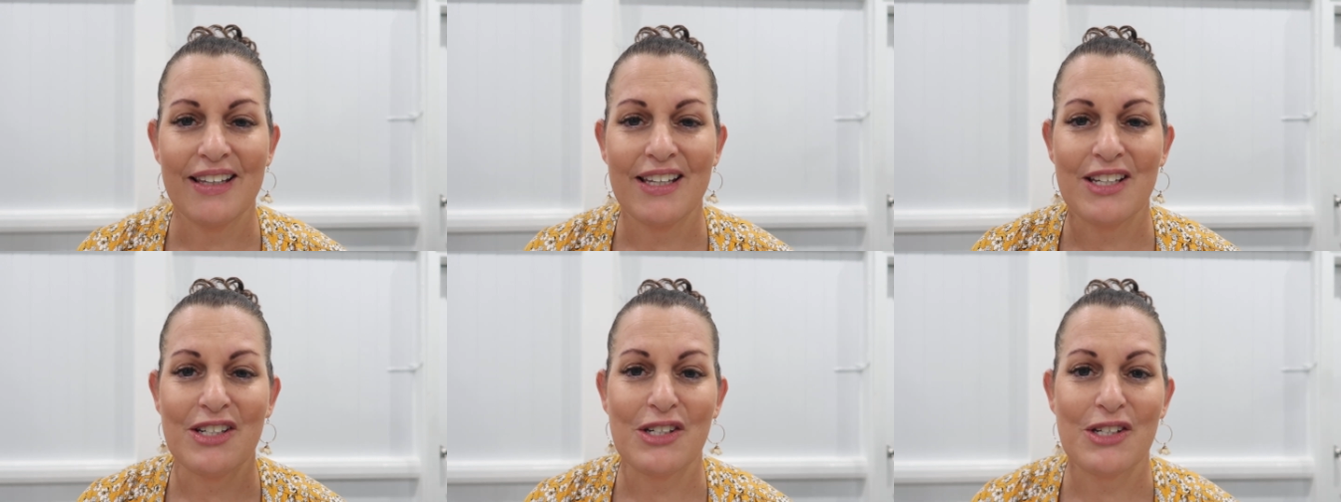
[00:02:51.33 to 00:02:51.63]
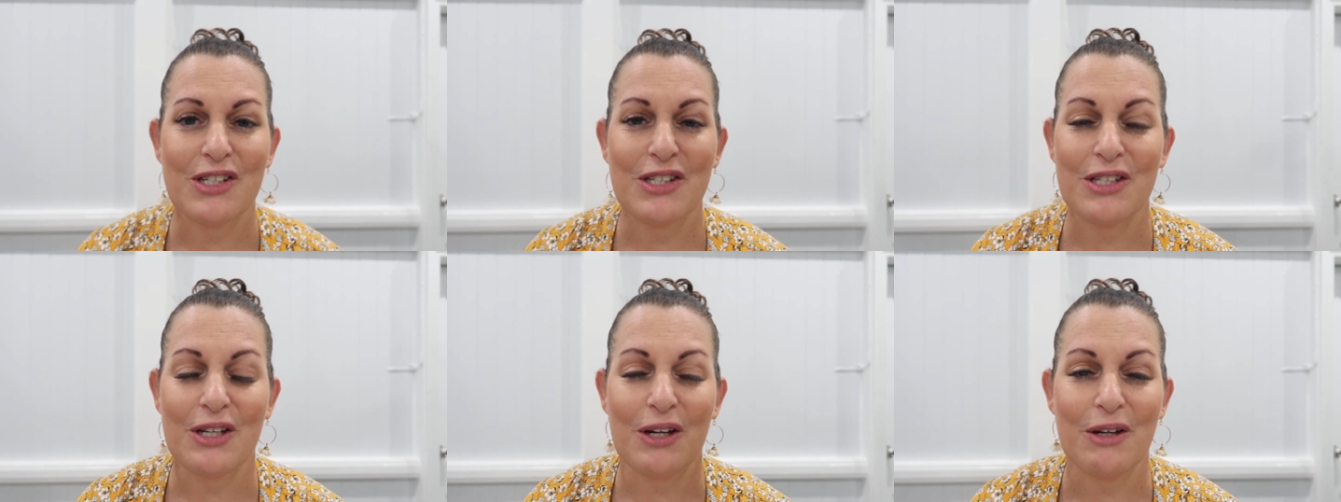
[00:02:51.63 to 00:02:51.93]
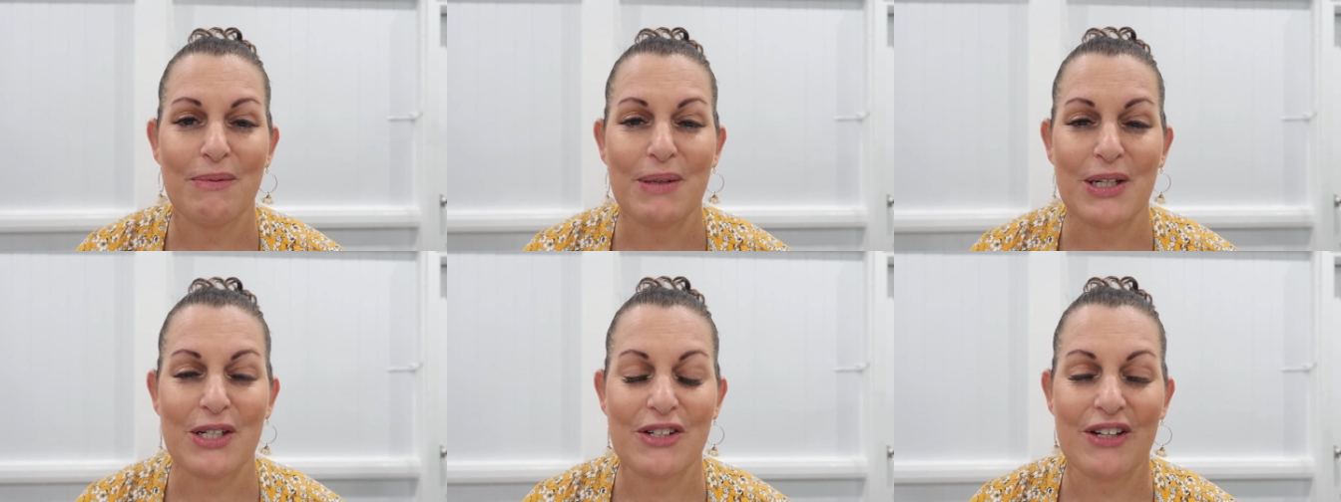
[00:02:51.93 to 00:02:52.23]
there's just
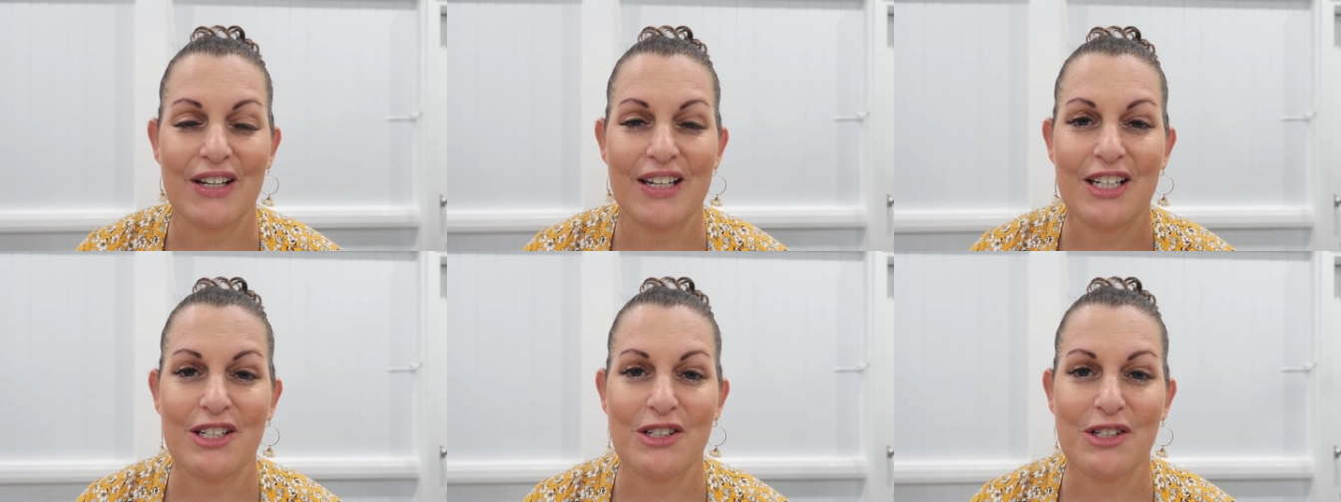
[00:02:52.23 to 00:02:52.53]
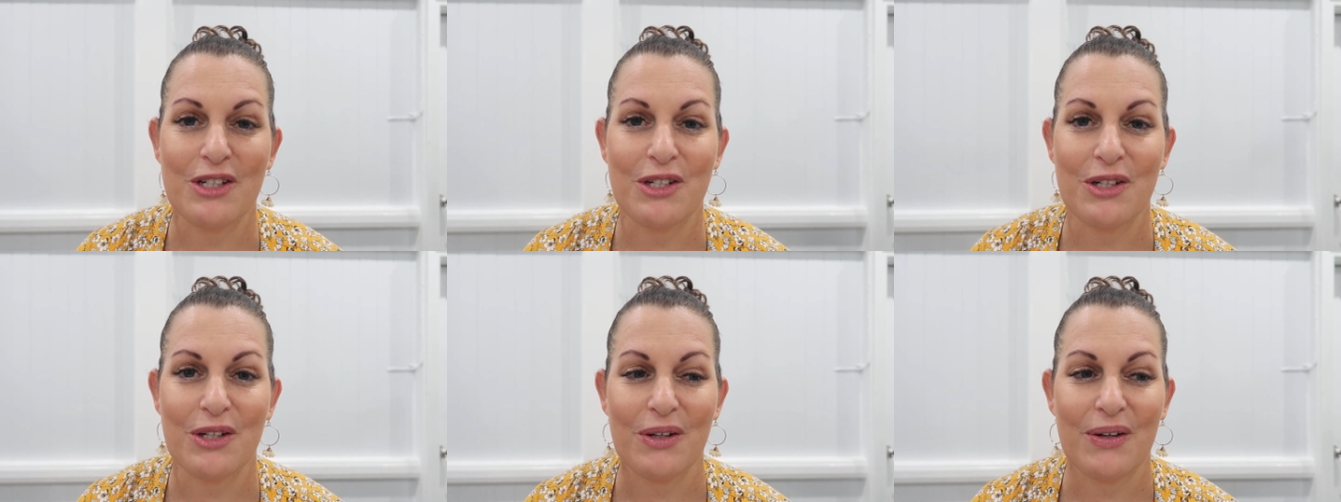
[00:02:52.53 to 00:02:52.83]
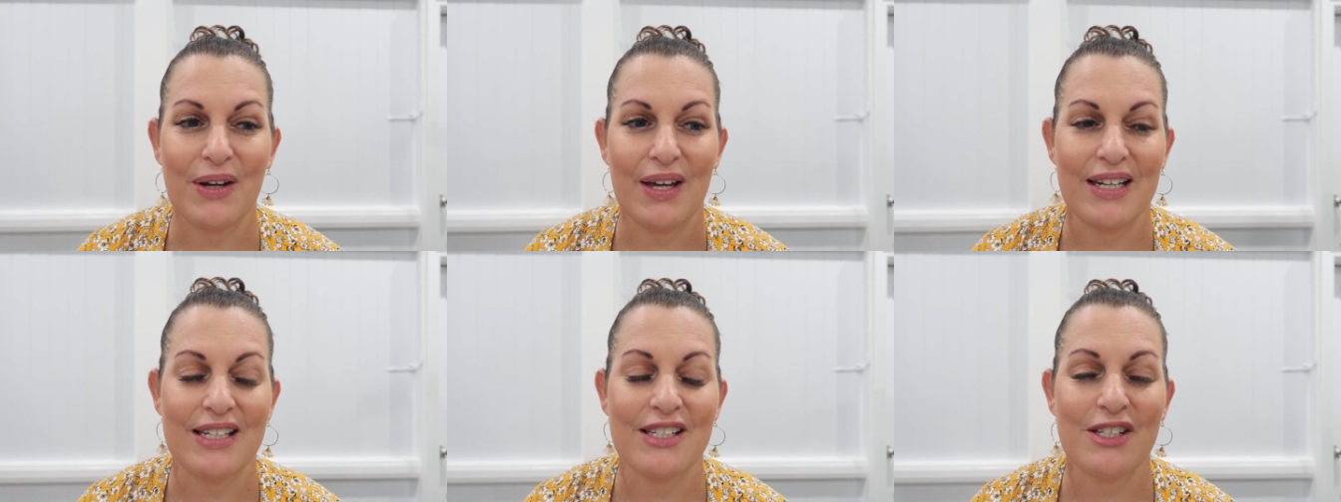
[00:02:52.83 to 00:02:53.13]
so much I need to
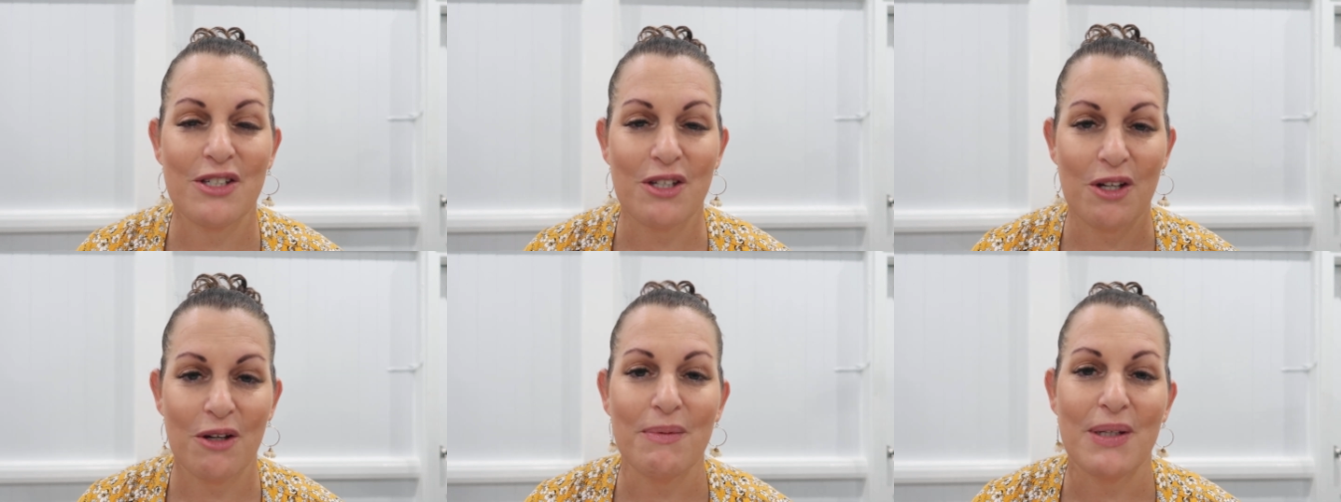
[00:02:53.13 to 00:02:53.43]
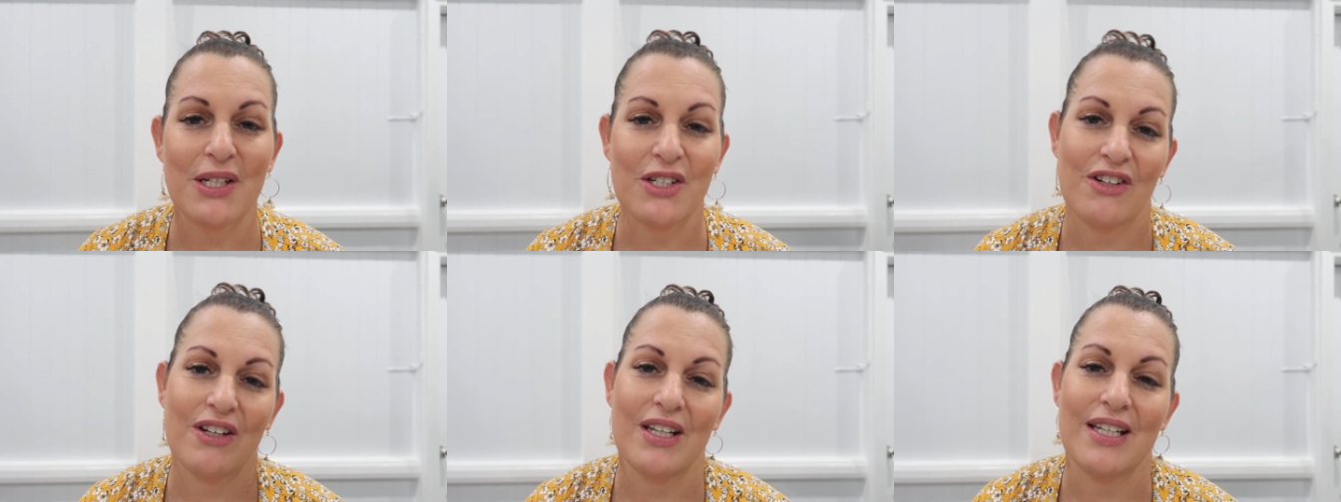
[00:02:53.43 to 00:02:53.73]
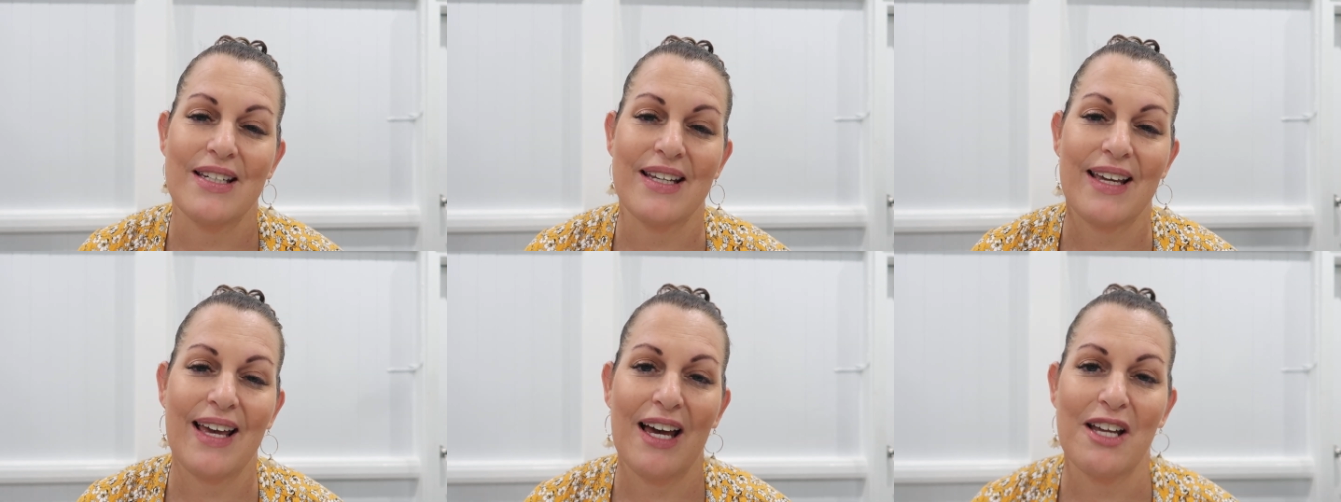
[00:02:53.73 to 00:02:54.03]
do and so much I
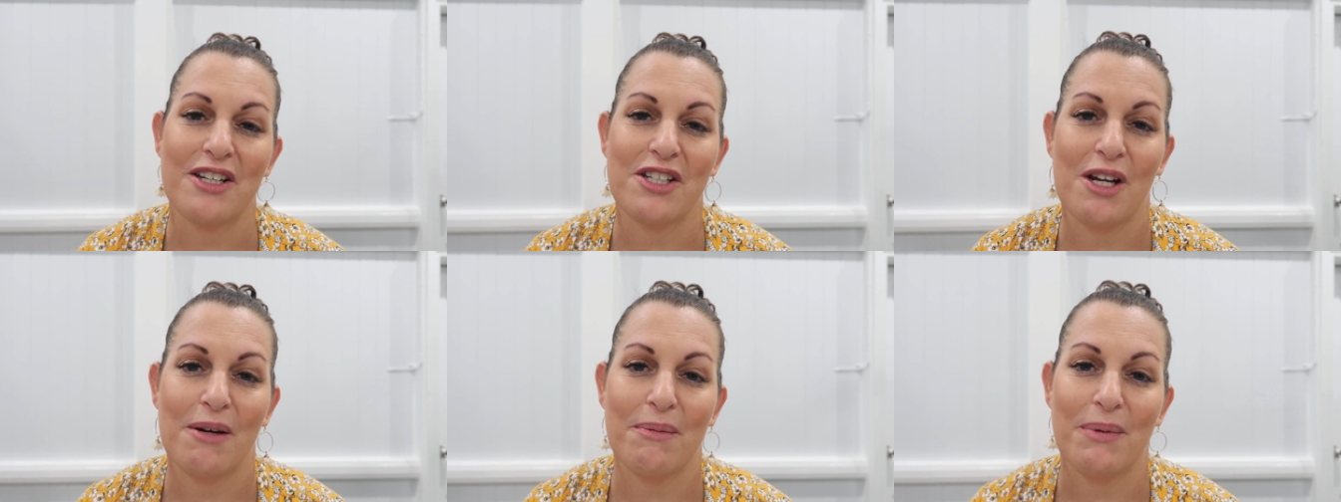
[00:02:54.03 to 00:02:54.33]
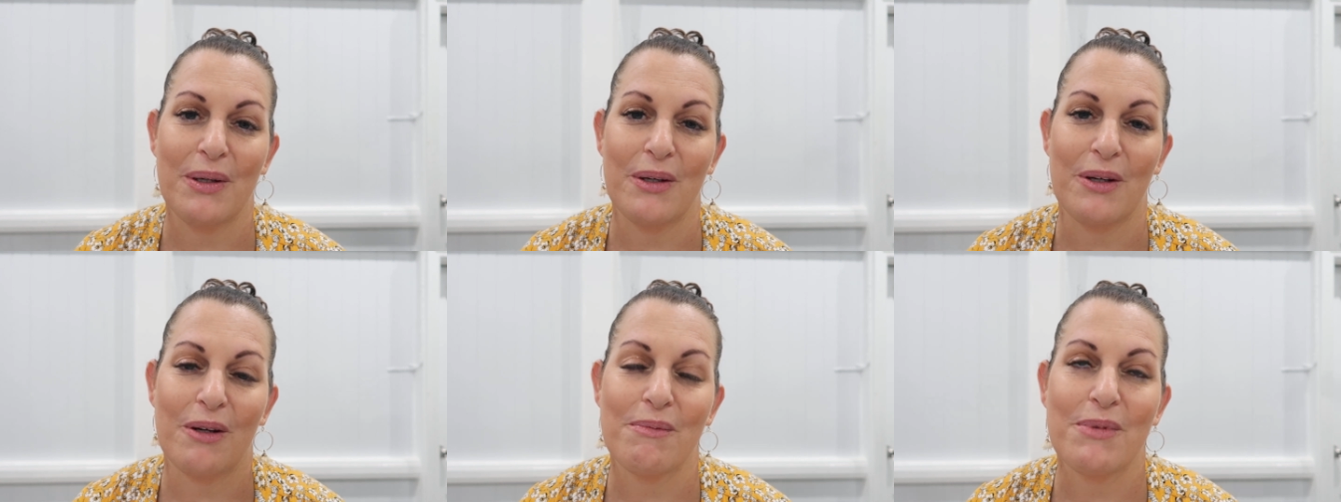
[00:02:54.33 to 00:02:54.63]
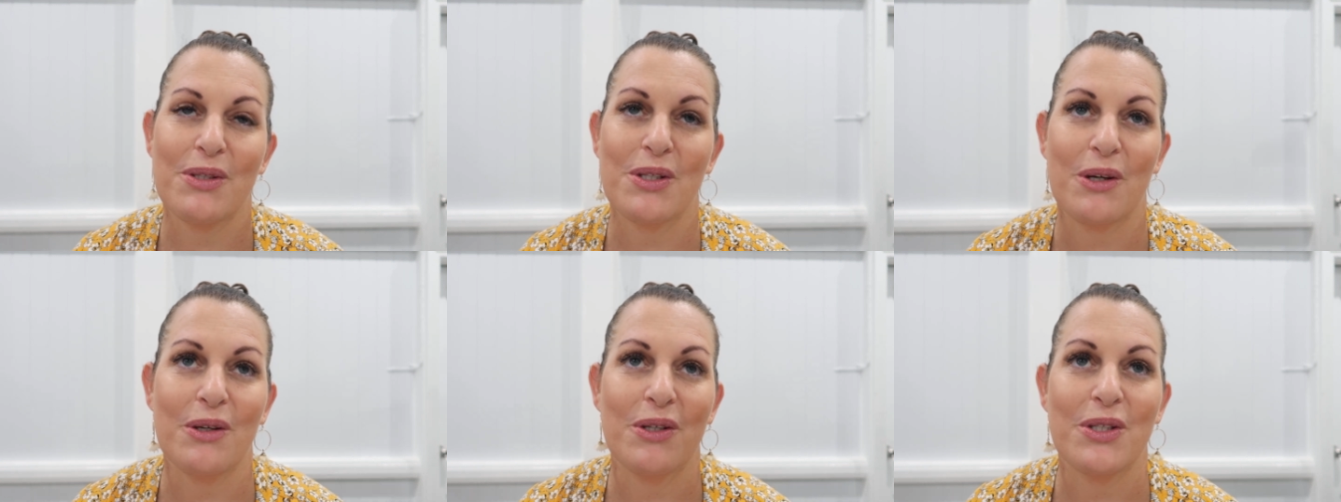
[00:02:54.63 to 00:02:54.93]
need to catch up on
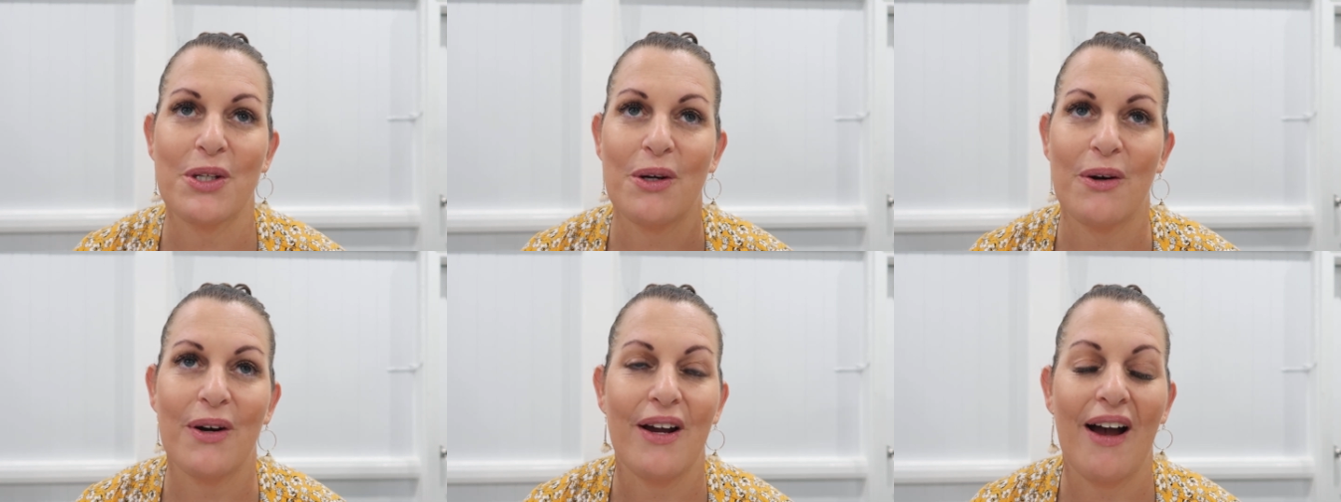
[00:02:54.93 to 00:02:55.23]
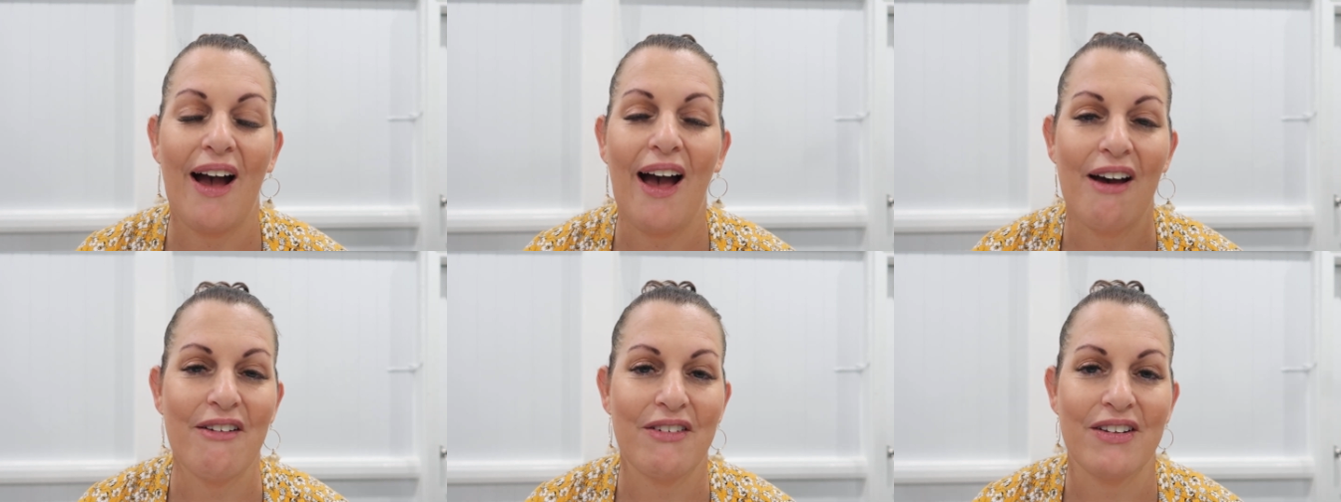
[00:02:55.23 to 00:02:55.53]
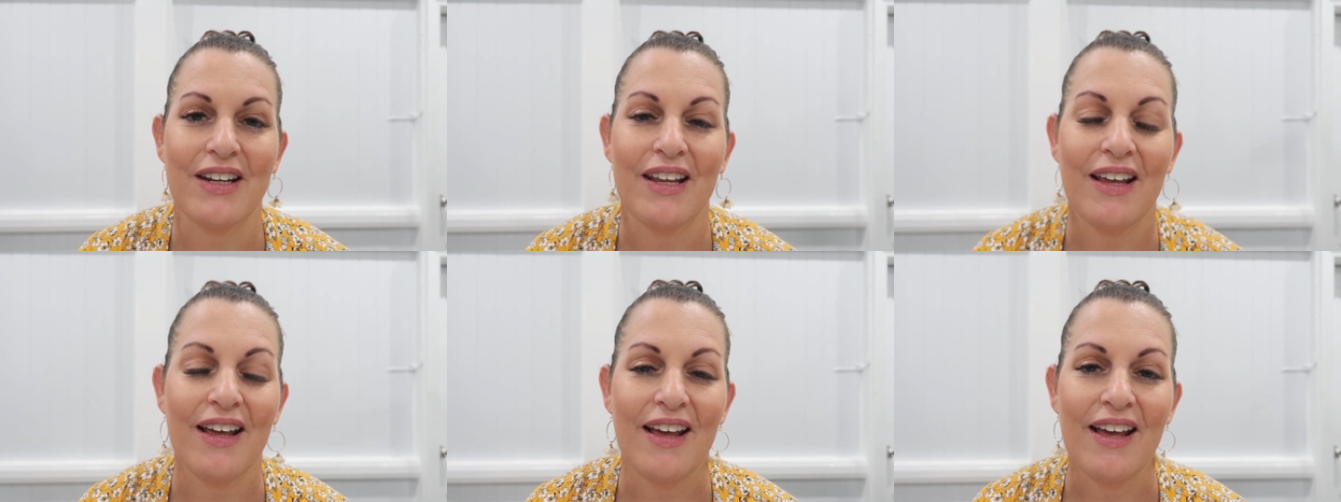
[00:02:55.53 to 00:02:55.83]
I'm so sorry I
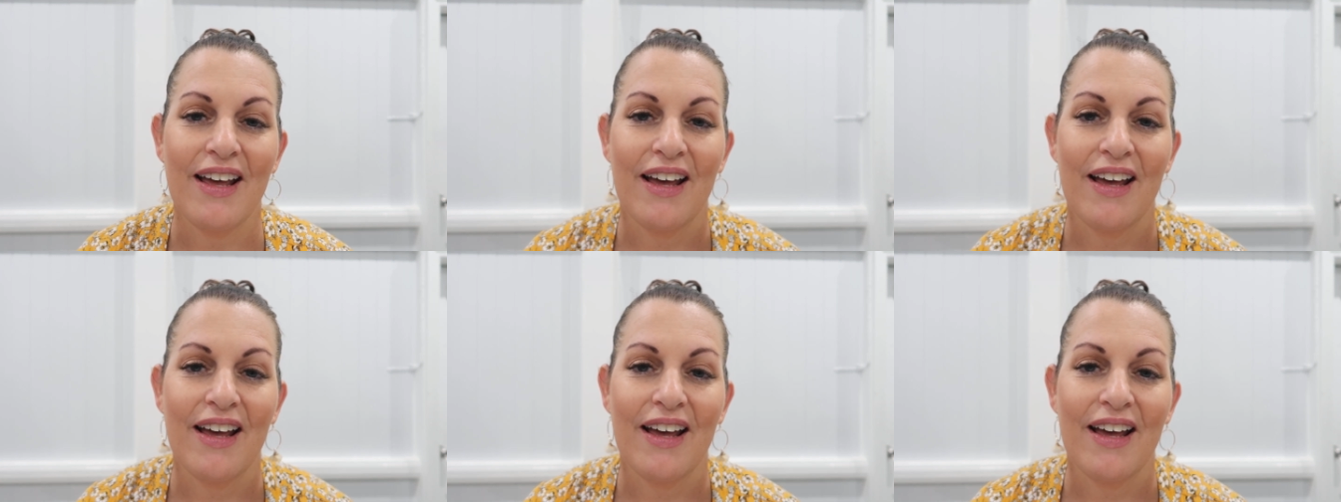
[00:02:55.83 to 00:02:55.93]
haven't